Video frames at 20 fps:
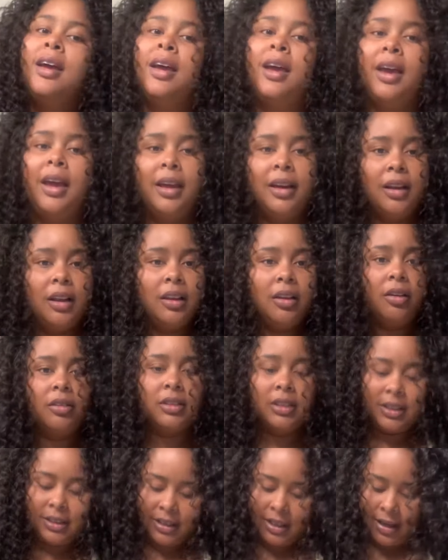and along
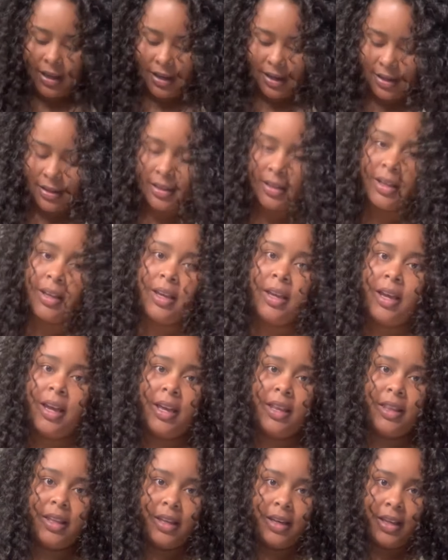the sides,
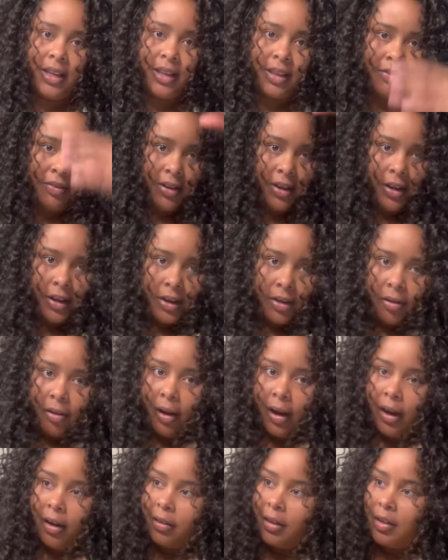and then in the very
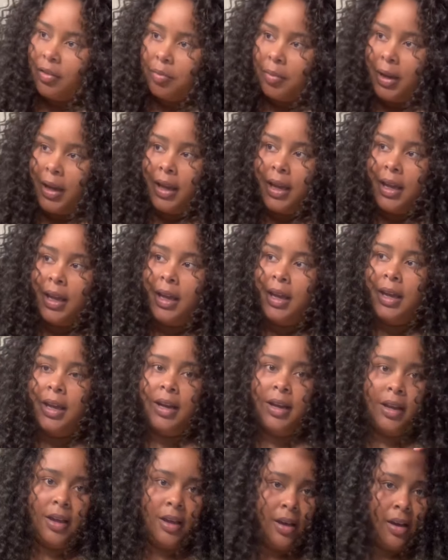crown of my head,